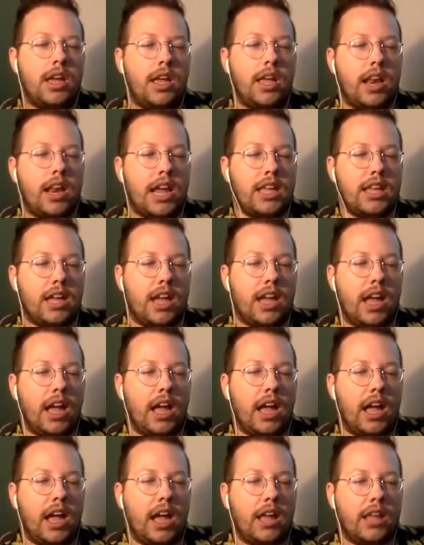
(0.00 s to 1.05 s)
And I
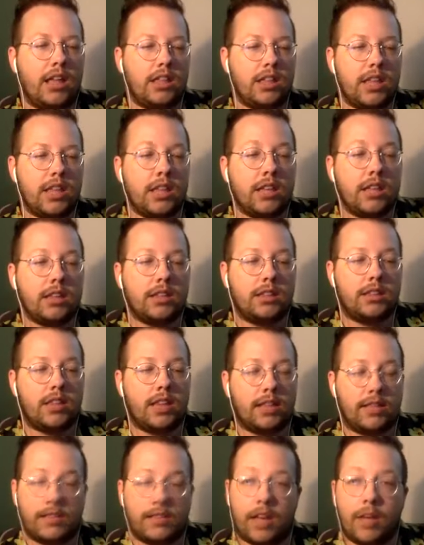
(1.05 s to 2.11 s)
I think
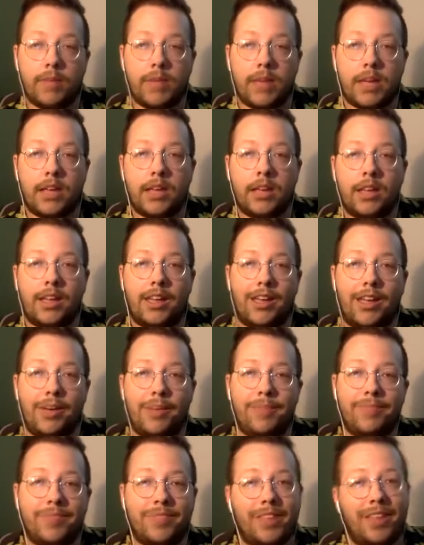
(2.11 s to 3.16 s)
that's coming.
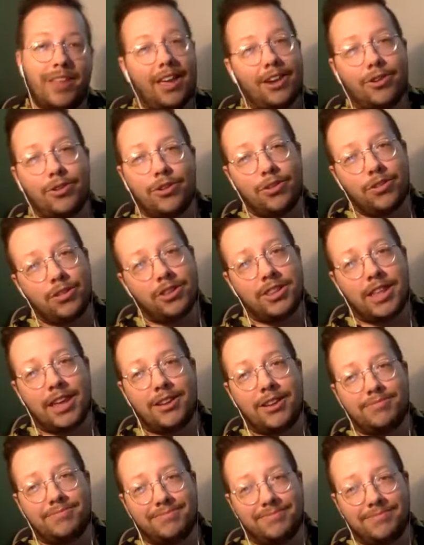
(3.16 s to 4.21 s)
Um, I don't know that
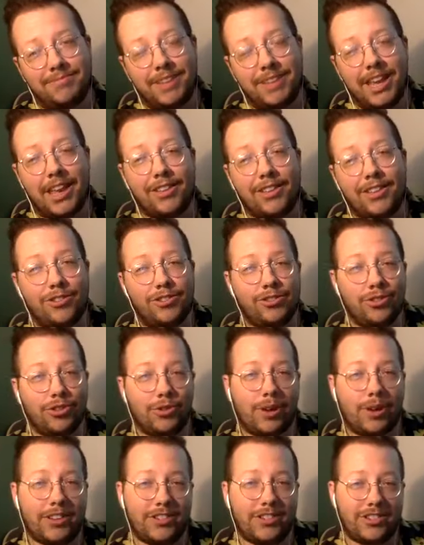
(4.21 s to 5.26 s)
that answers your
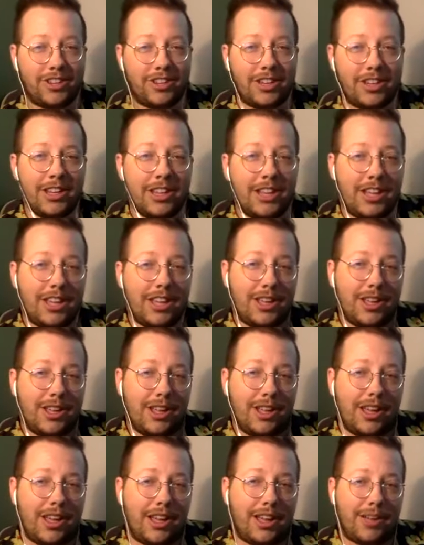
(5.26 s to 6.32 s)
question.
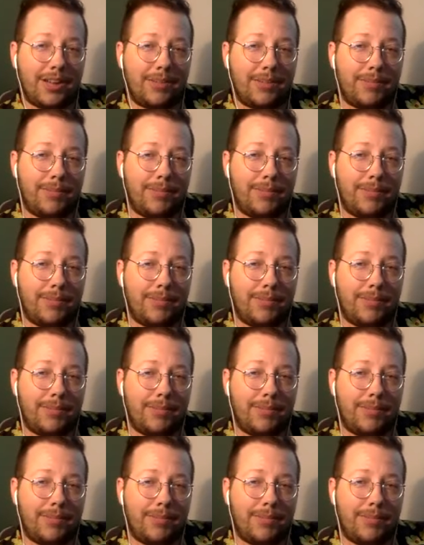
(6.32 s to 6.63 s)
Um,